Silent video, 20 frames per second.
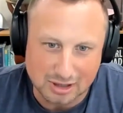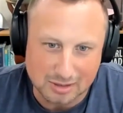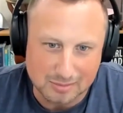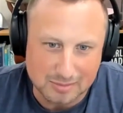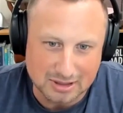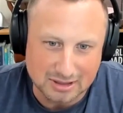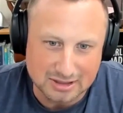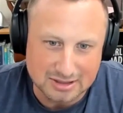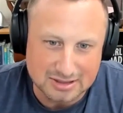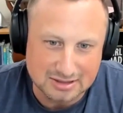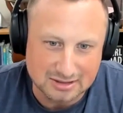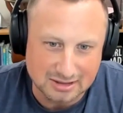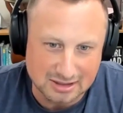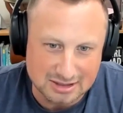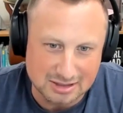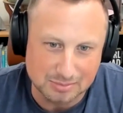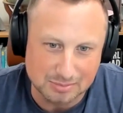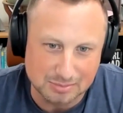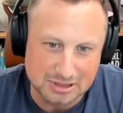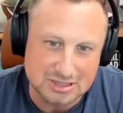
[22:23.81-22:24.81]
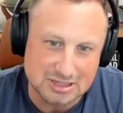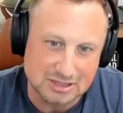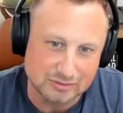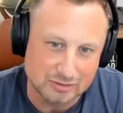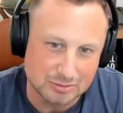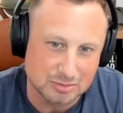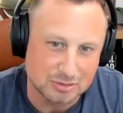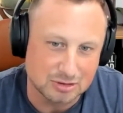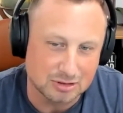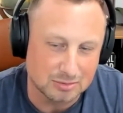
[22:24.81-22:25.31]
It's a beast of
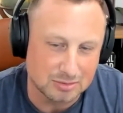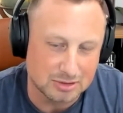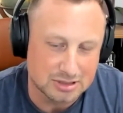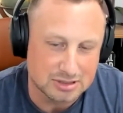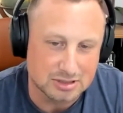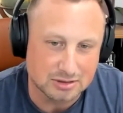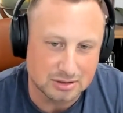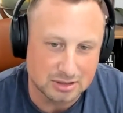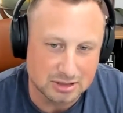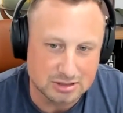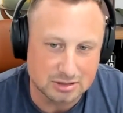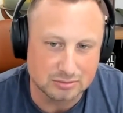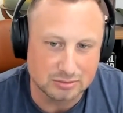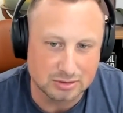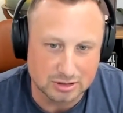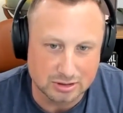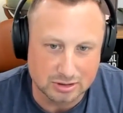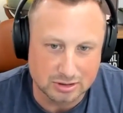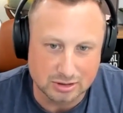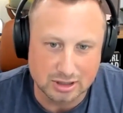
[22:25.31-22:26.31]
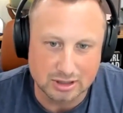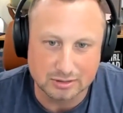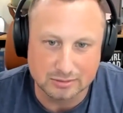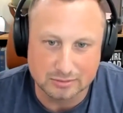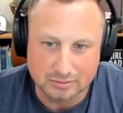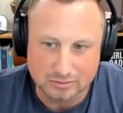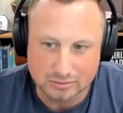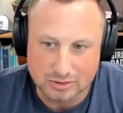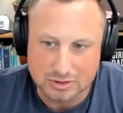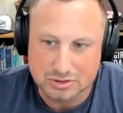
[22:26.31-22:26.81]
a book, but it's a really great
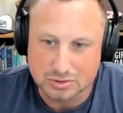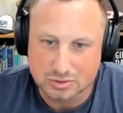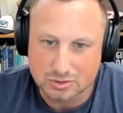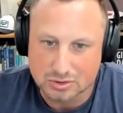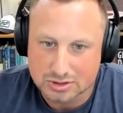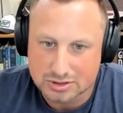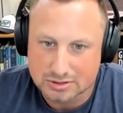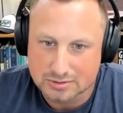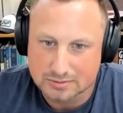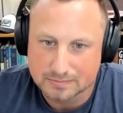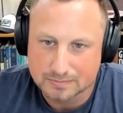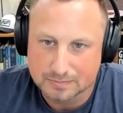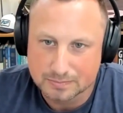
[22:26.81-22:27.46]
resource.